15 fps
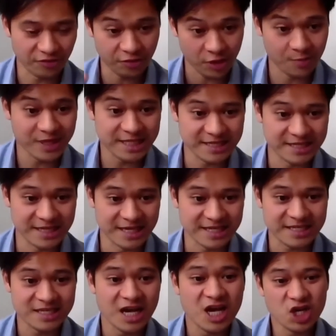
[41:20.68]
committed to
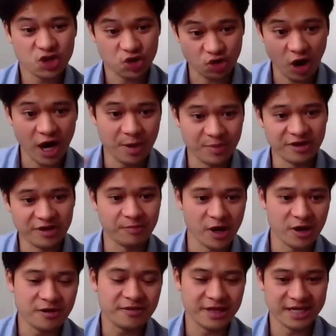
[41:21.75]
this, try a bit of
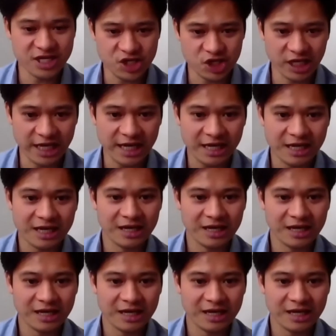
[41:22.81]
both initially,